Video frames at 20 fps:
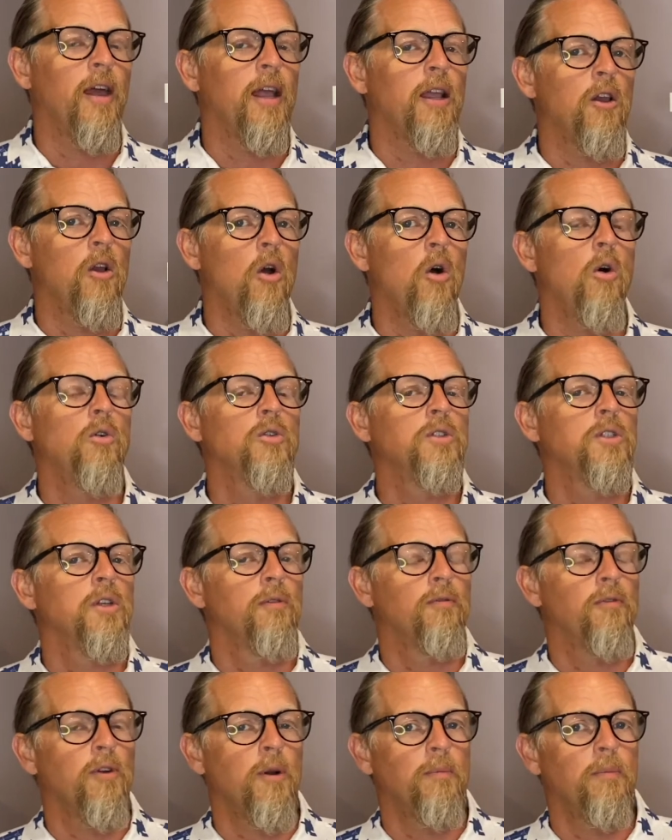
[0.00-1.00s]
goes
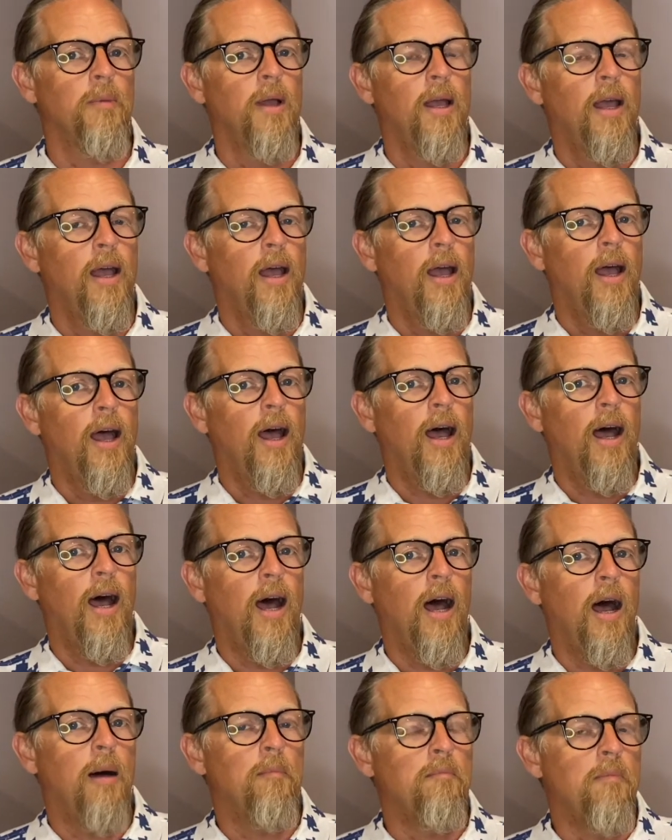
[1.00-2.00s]
from
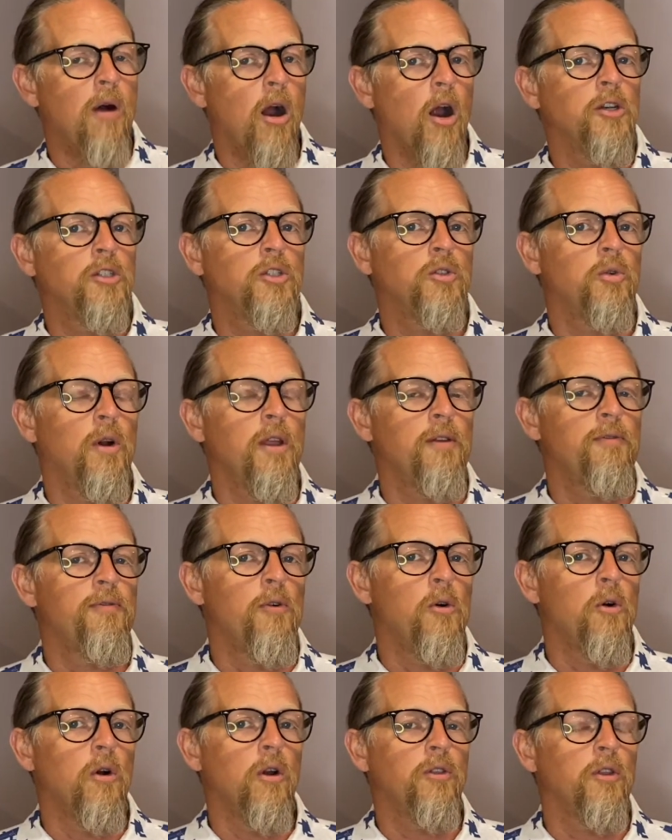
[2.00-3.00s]
March
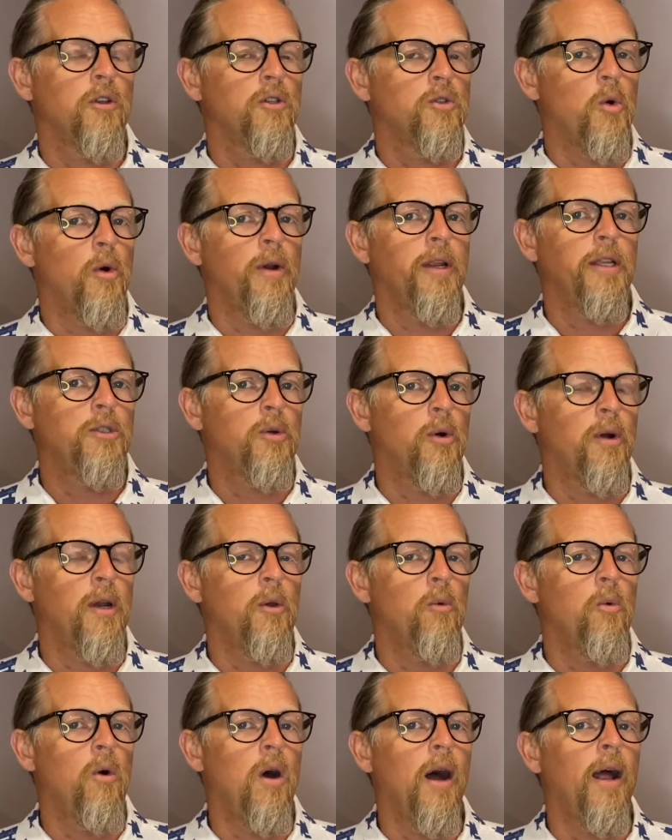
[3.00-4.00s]
24th,
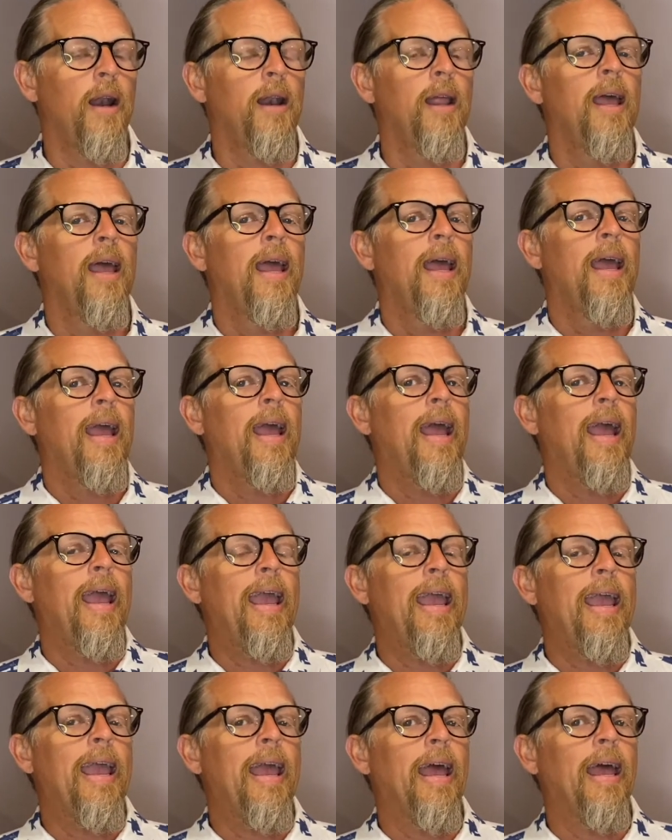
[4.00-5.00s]
2021,
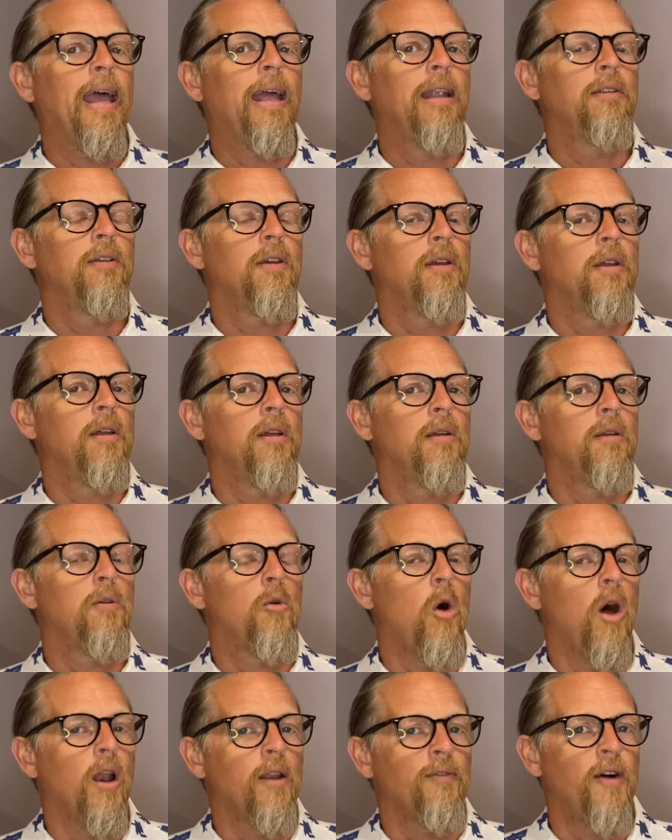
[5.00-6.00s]
and
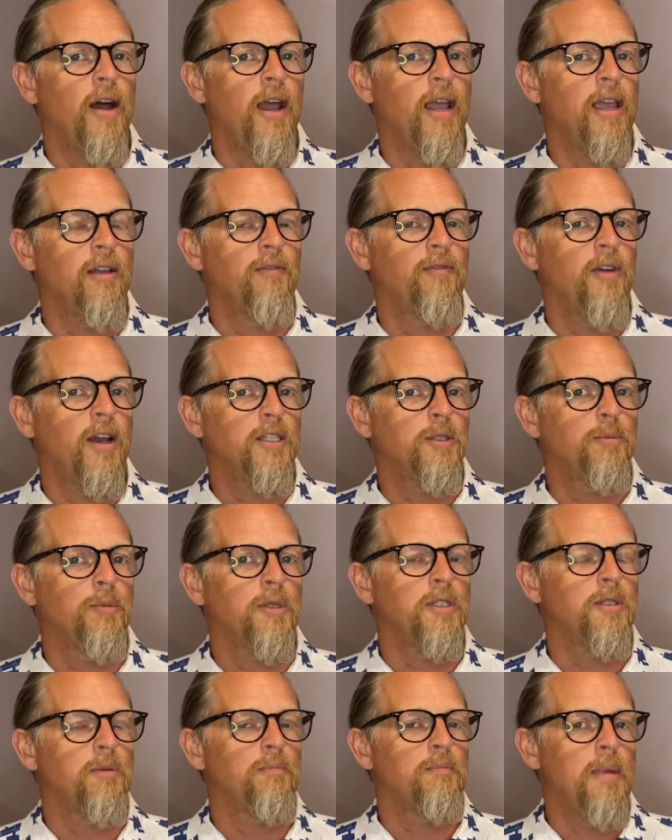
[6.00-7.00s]
qualifying
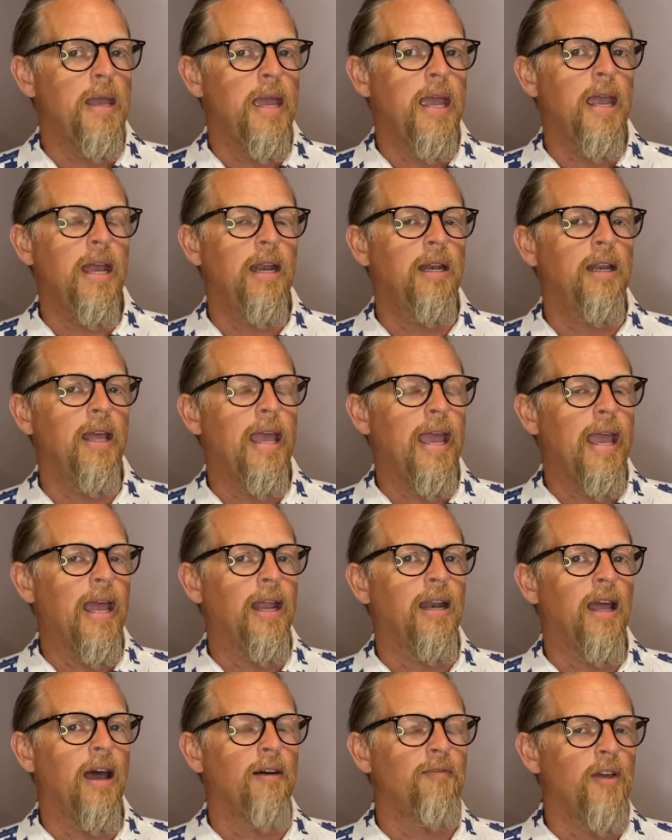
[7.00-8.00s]
investments made
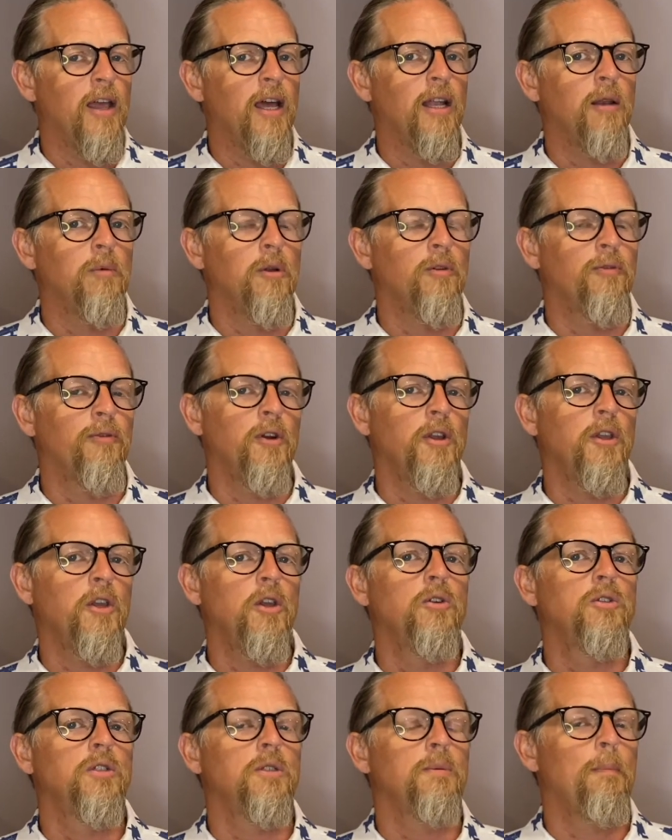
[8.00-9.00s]
and available for
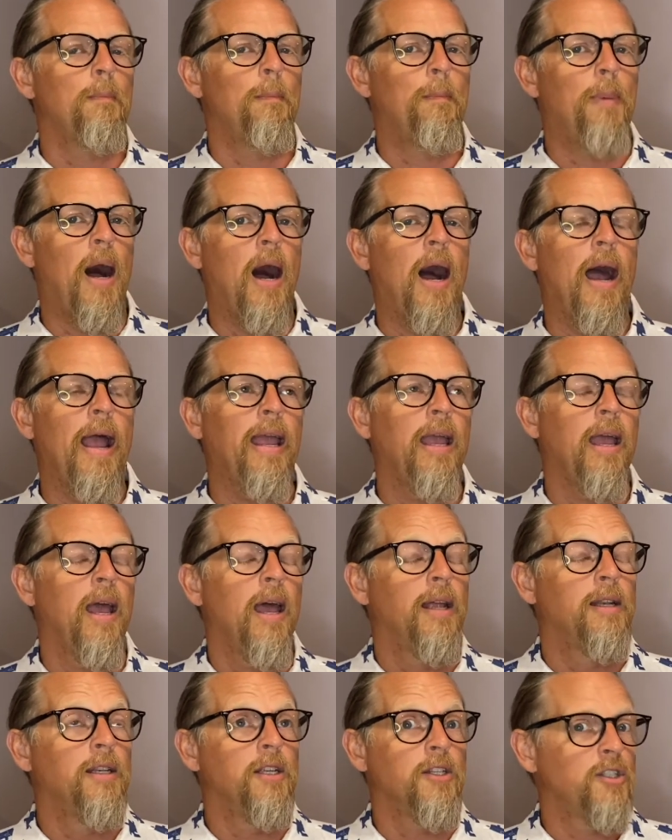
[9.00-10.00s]
use by
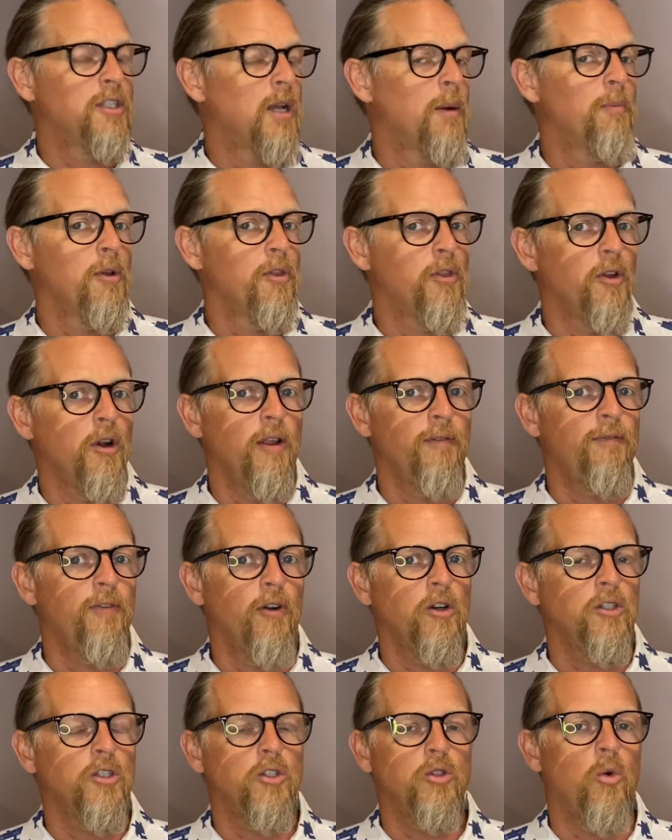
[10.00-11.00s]
December
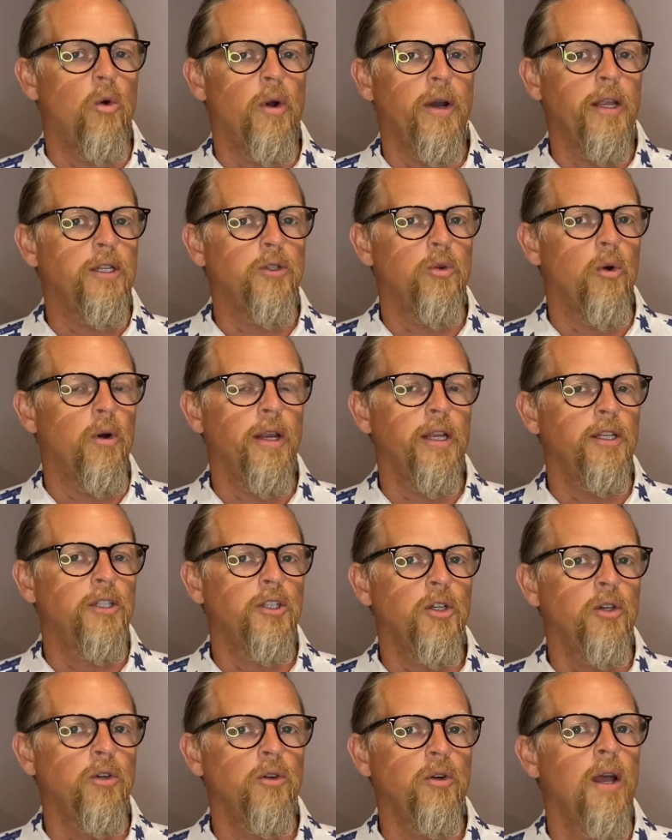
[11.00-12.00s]
31st,
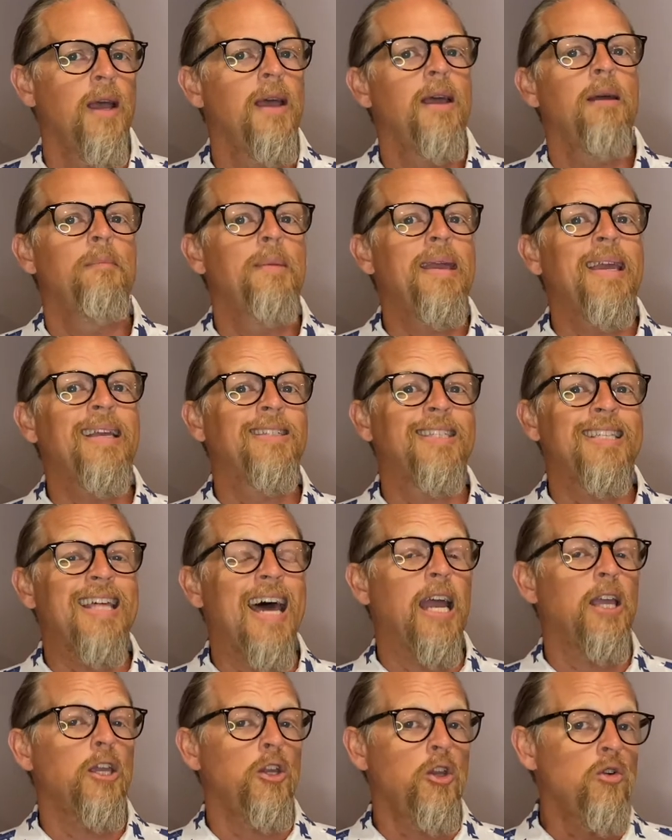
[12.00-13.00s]
2022, means
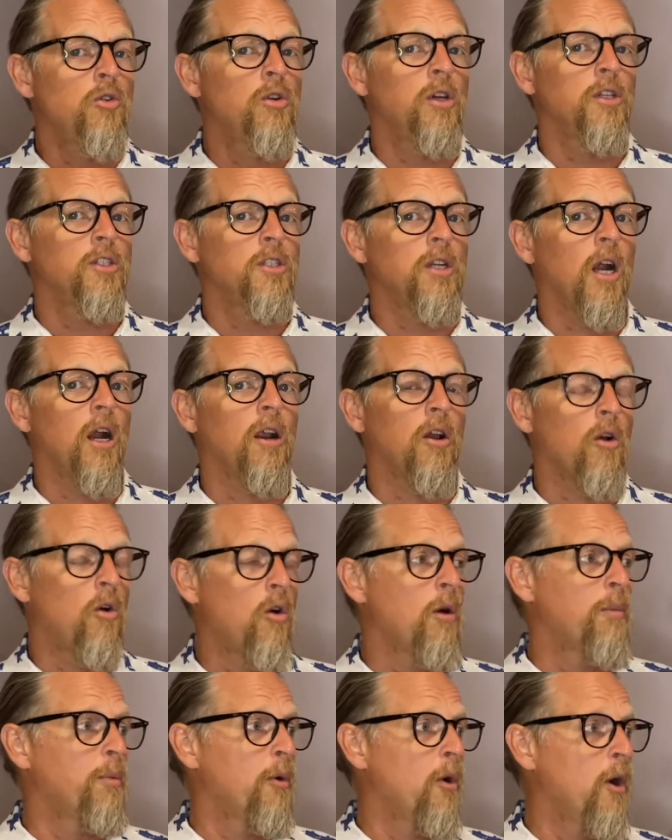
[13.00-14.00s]
that you could start a
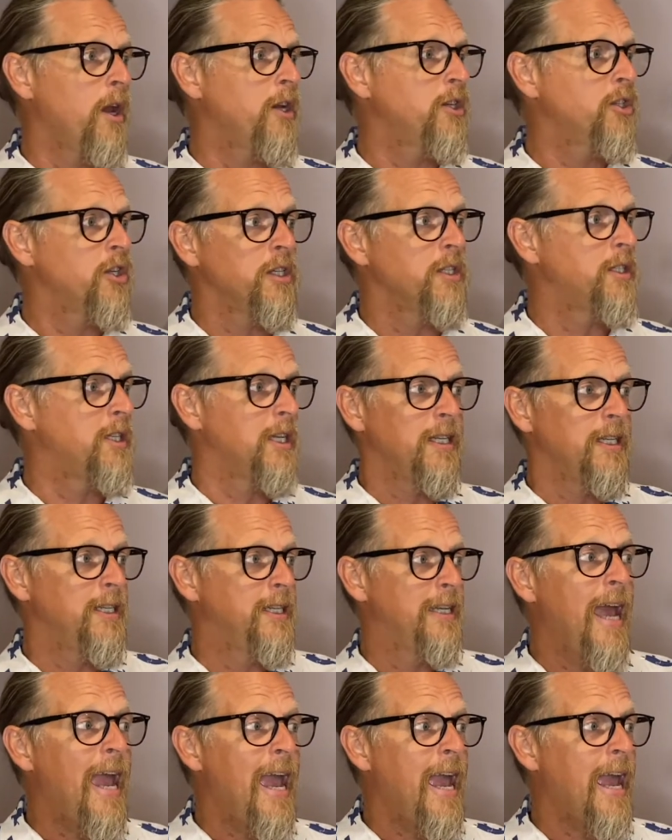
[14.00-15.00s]
corporation
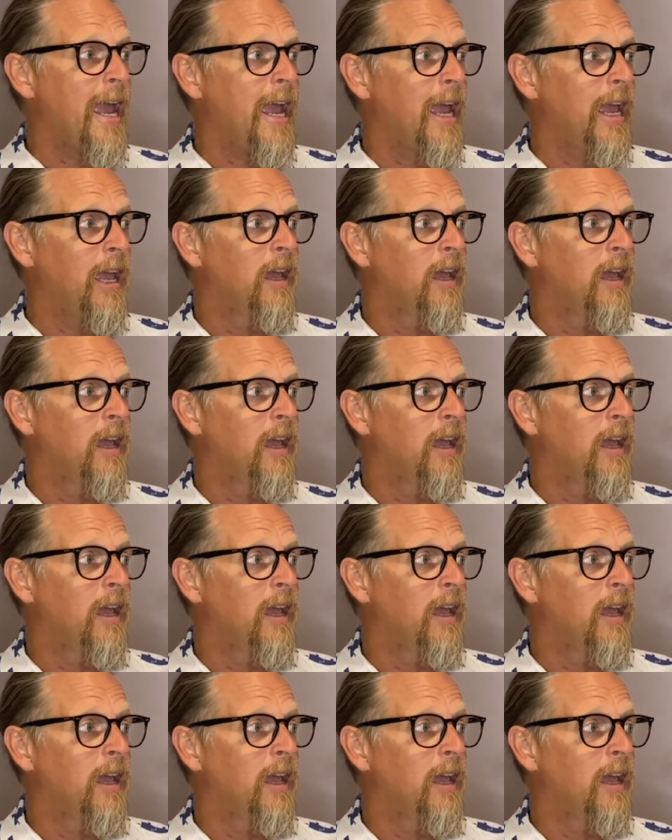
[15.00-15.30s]
today